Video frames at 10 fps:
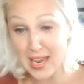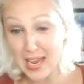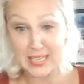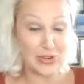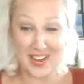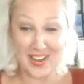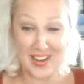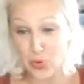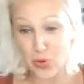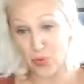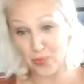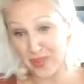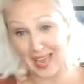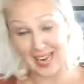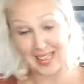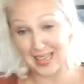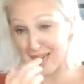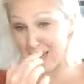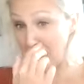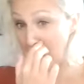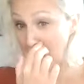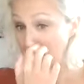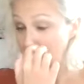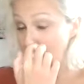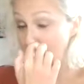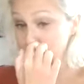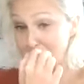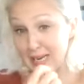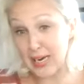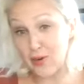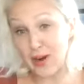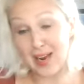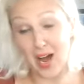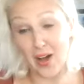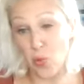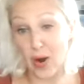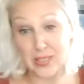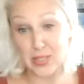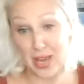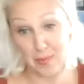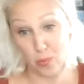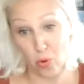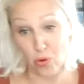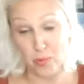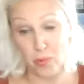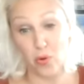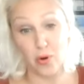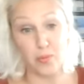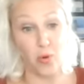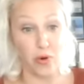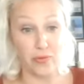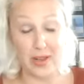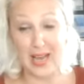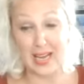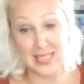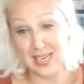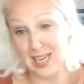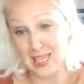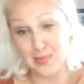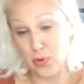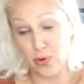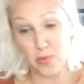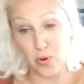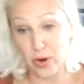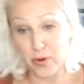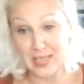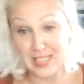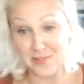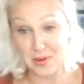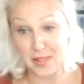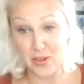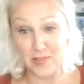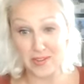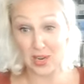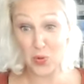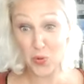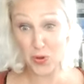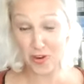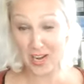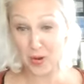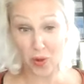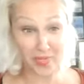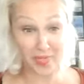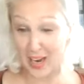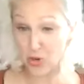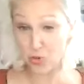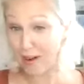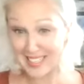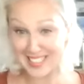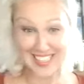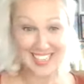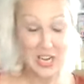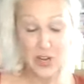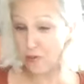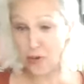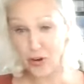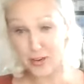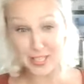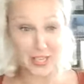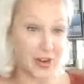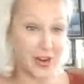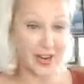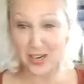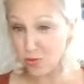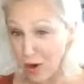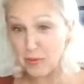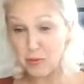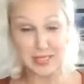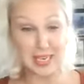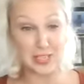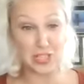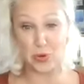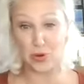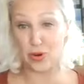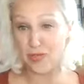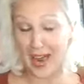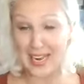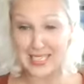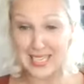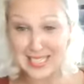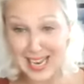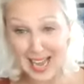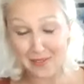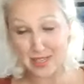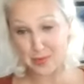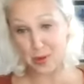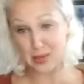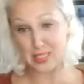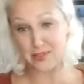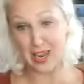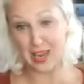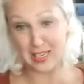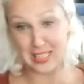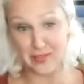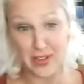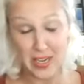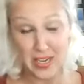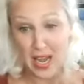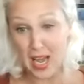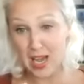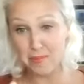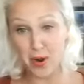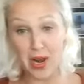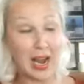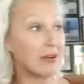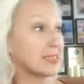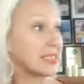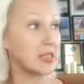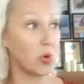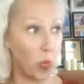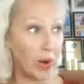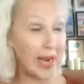because the universe sees you ordering something and you not getting that, you have to clear it, otherwise you get more and more and more of it until it gets more and more aggressive. But the universe is like, oh, you really want that, great, you're focusing on it, great, we'll send you more of that. It doesn't have this positive negative